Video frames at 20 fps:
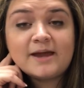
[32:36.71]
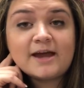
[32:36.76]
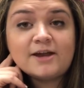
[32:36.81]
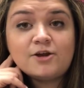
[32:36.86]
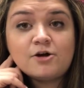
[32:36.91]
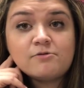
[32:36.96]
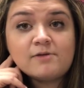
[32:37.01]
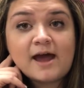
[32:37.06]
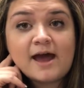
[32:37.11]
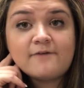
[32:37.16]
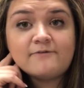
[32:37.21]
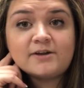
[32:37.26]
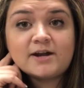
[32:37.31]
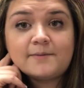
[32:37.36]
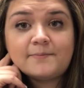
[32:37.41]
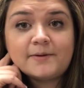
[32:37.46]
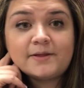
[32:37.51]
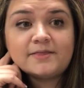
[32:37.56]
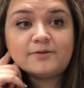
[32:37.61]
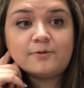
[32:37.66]
I don't have it
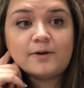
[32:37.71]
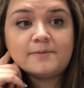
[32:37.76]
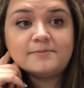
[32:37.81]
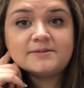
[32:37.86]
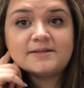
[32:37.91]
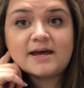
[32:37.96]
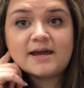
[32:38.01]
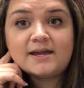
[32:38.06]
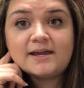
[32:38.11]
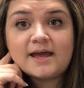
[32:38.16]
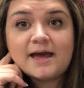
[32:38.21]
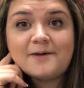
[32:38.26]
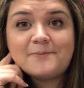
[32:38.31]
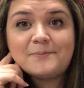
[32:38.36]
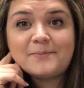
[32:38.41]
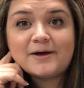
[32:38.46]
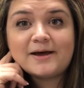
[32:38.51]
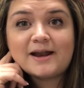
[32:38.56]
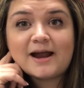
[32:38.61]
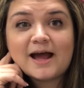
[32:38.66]
up on the website yet,
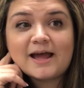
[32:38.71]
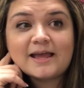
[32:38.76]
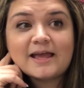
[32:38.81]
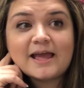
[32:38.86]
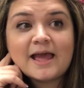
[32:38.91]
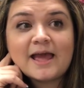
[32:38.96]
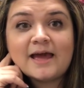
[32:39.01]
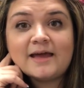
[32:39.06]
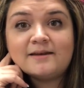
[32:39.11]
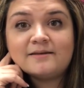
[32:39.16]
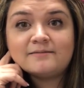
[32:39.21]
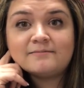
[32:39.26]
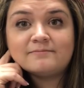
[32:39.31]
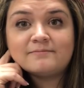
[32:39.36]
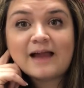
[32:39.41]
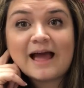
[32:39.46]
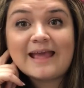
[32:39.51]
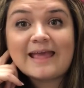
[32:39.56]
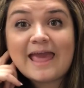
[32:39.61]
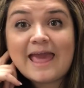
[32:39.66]
but I can
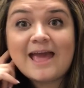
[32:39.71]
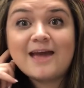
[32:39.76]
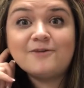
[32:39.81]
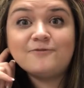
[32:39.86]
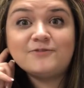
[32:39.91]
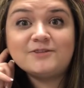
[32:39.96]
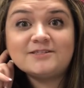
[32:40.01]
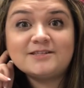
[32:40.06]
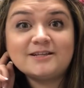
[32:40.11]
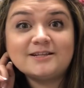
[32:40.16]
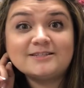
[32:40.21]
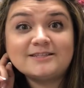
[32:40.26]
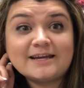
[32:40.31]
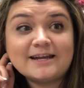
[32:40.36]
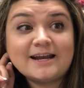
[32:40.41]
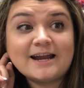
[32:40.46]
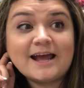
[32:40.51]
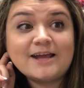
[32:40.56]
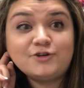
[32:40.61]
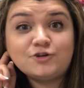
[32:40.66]
facilitate
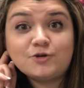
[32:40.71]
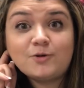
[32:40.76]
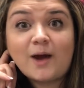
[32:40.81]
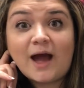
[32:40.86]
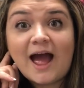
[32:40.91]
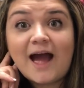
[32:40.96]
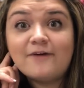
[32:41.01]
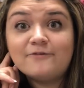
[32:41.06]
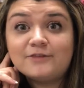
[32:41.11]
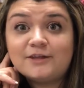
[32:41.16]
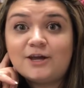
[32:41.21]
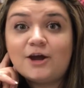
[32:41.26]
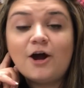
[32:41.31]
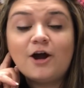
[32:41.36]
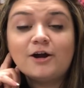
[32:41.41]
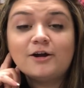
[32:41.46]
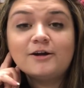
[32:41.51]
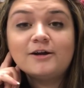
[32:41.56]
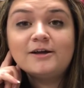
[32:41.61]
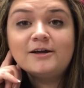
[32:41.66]
it. I do have the
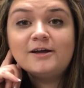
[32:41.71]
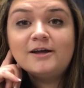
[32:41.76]
yarn.